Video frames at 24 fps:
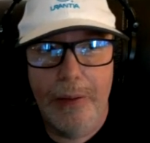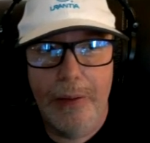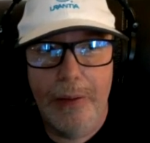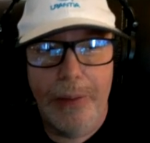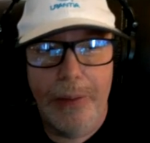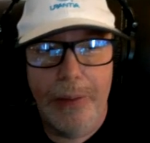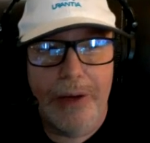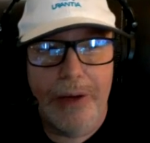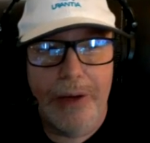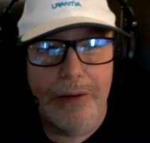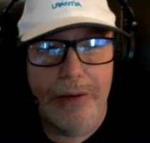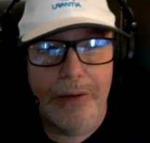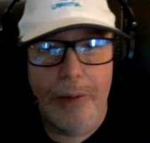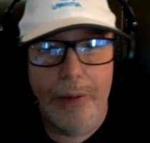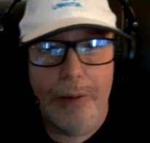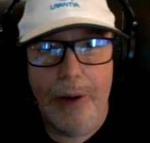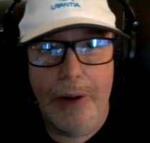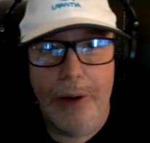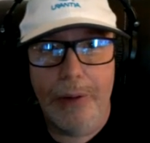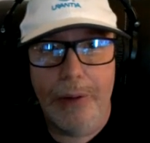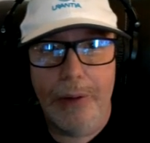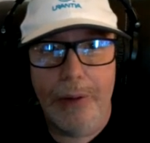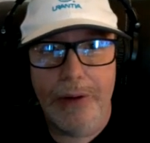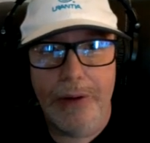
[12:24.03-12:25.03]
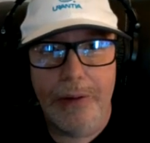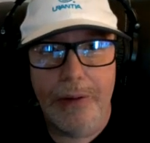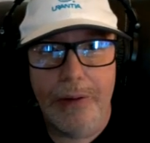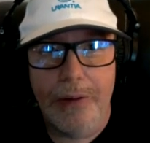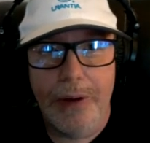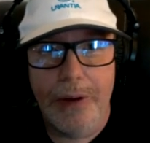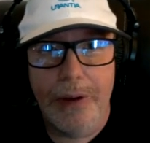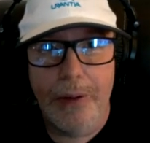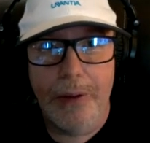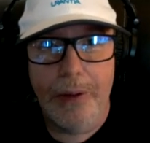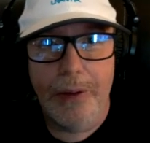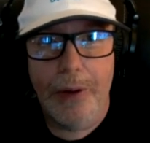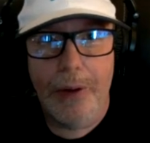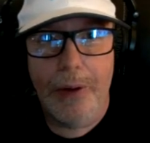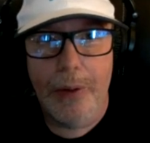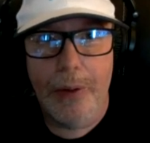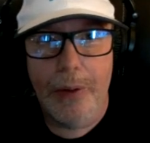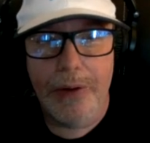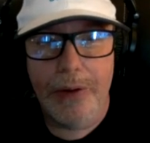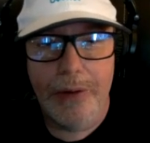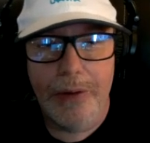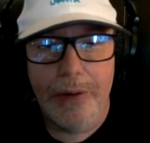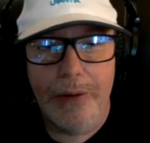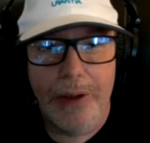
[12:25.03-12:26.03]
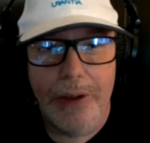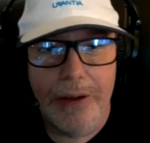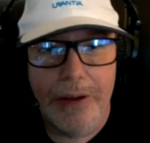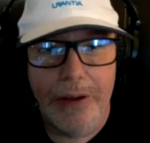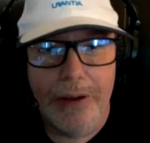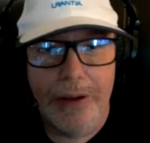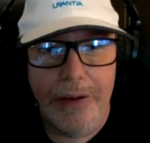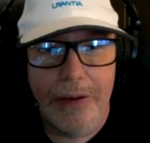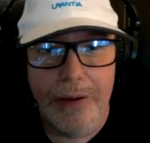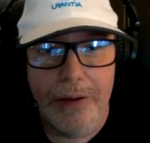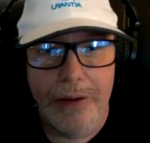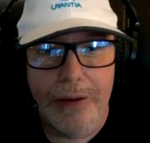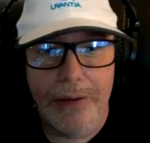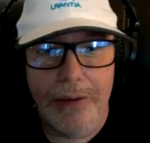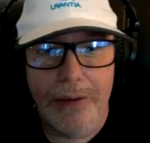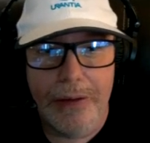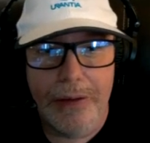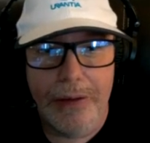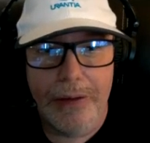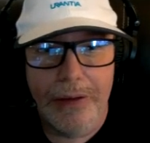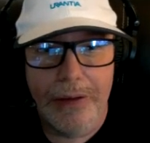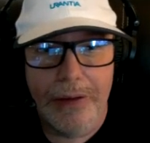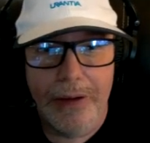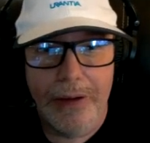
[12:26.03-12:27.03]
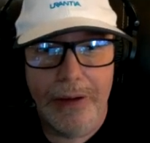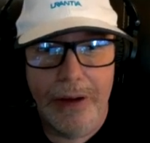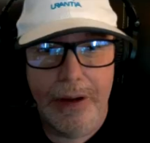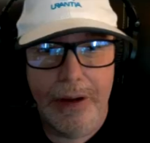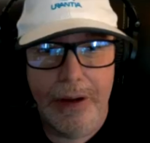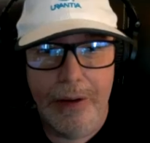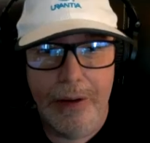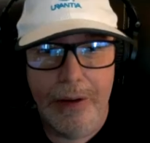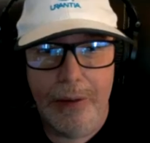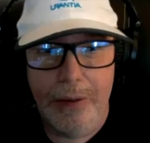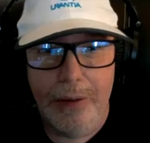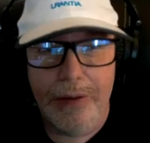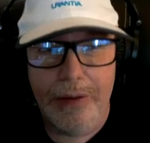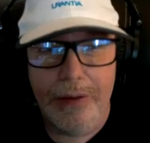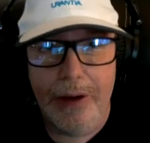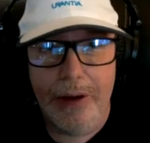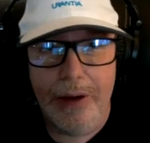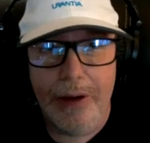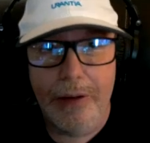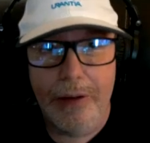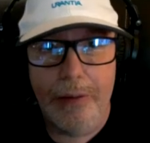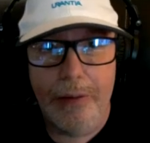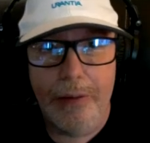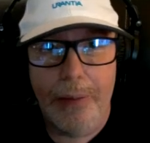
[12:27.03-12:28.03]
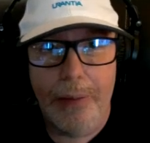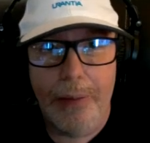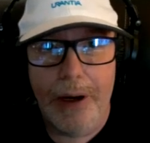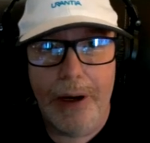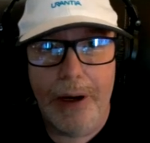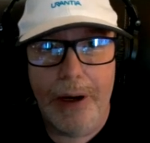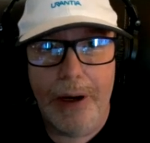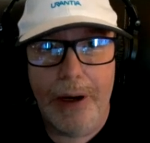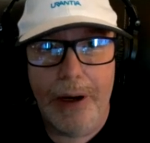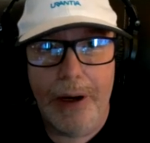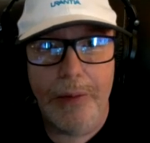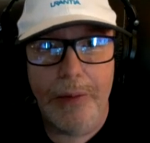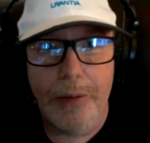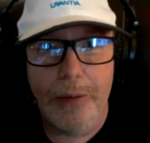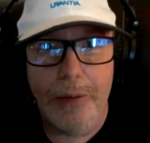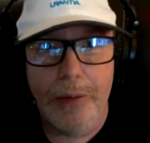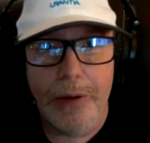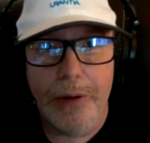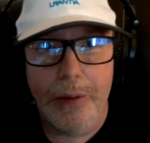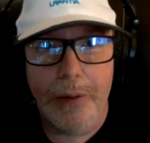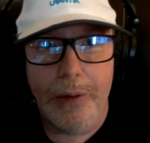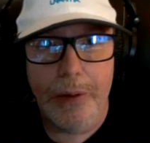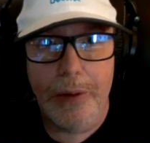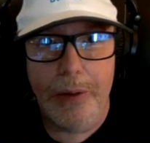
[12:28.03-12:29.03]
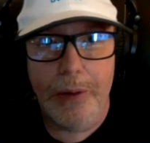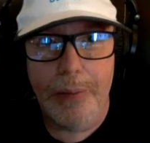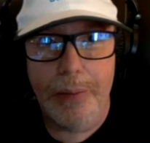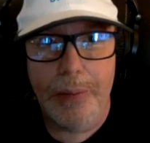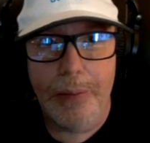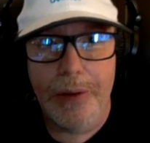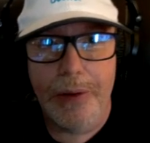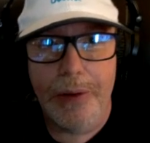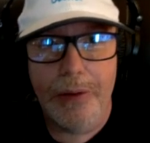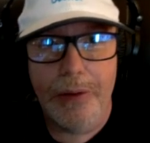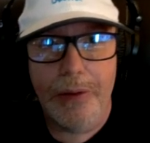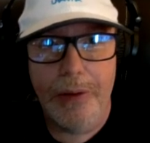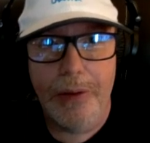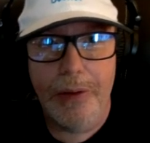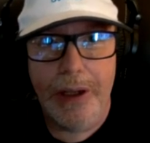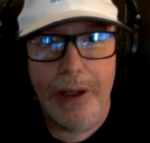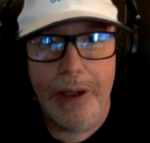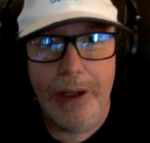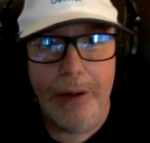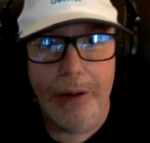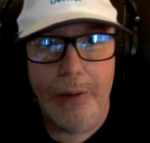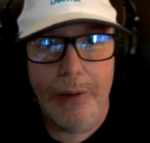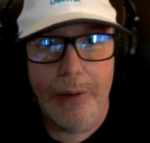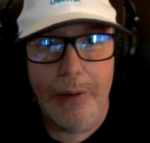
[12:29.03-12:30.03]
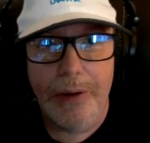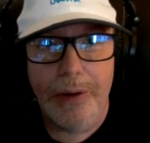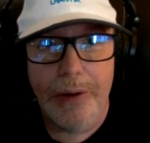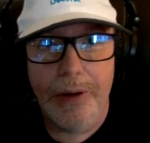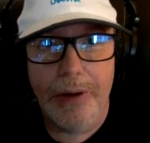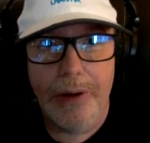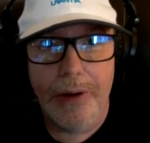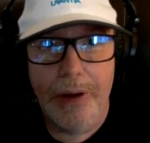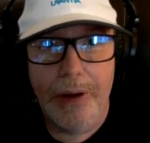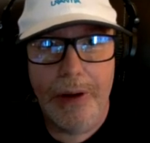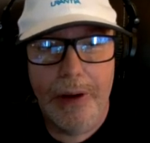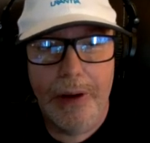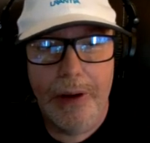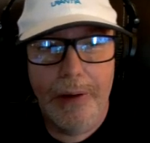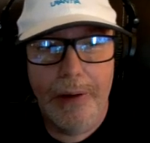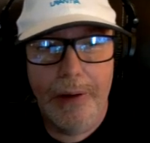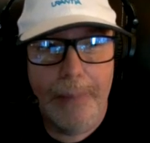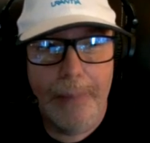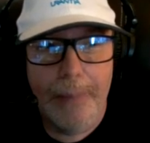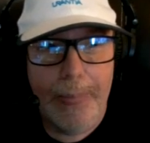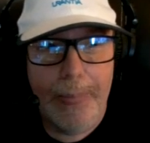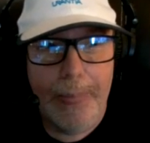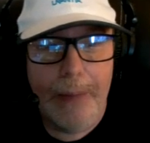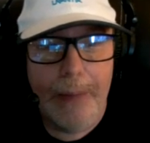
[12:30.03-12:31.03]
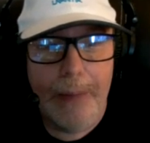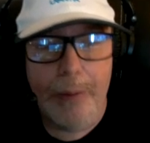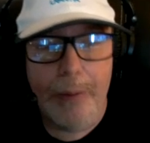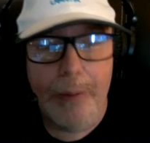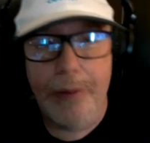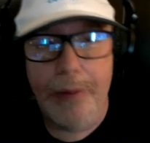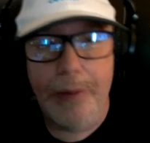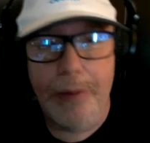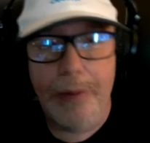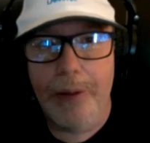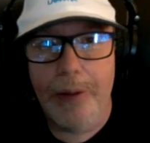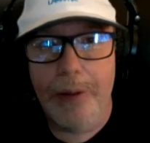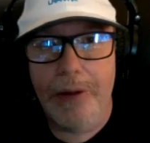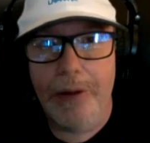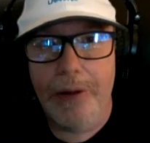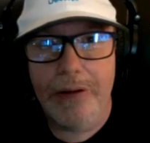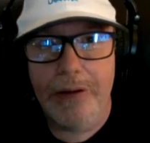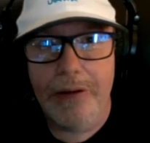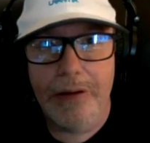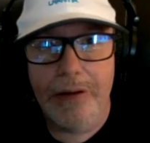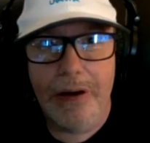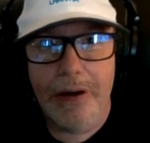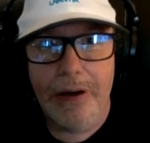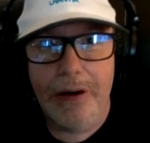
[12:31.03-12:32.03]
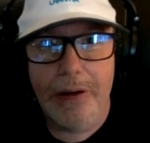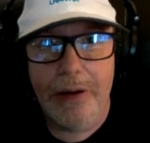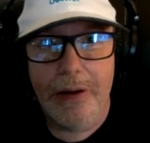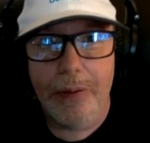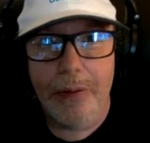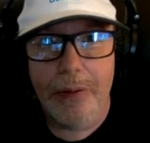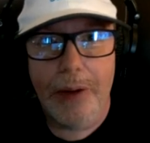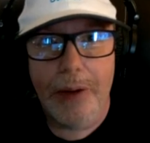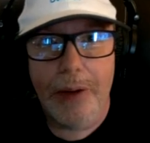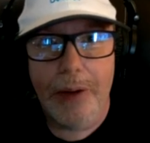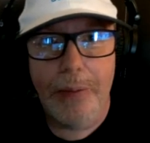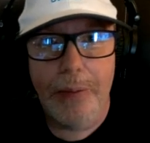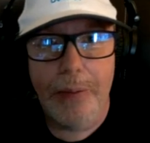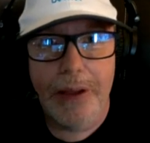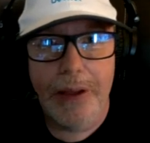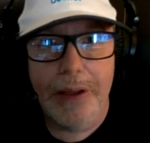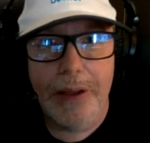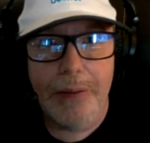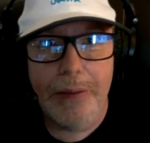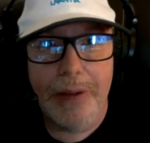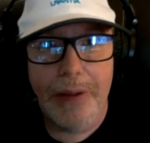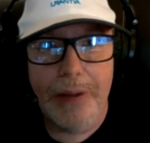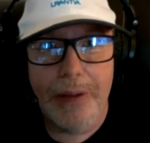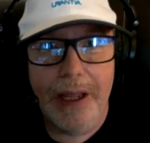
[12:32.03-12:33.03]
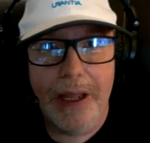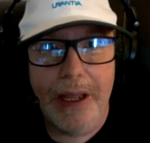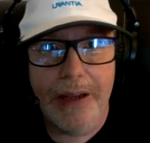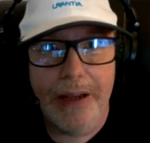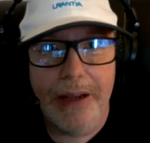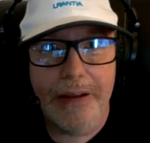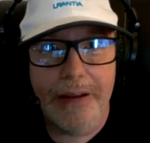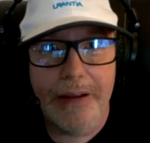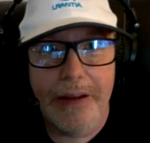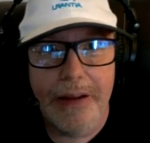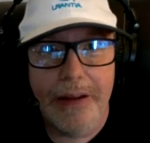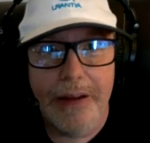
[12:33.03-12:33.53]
because of what we're doing to the earth. We're setting off bombs, we're polluting, we're pretty much raping the planet.